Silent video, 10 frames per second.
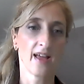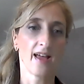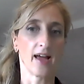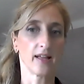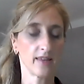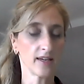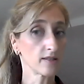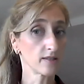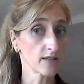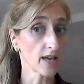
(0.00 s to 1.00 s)
At that
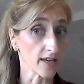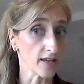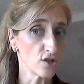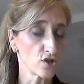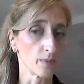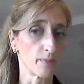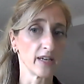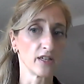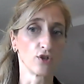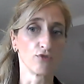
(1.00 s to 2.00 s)
stage,
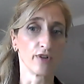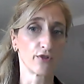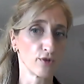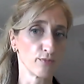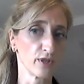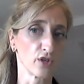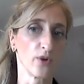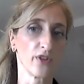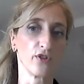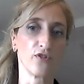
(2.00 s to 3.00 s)
depending on recruitment and
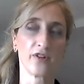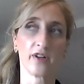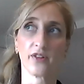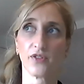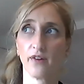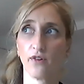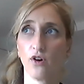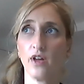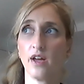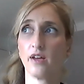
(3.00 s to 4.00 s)
whether you feel that there are
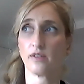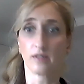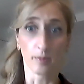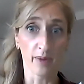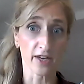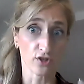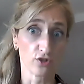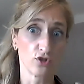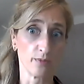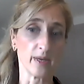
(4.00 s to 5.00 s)
still patients
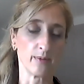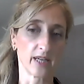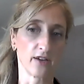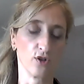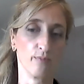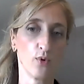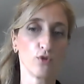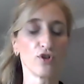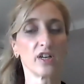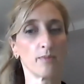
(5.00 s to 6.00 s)
to be taken on board,
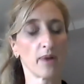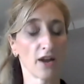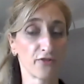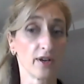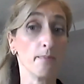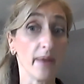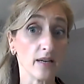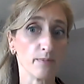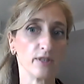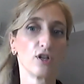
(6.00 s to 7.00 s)
you can apply for an
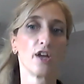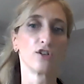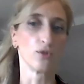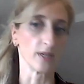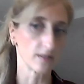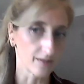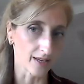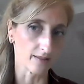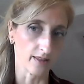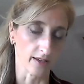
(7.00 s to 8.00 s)
amendment to
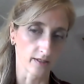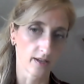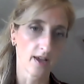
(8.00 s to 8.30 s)
extend that.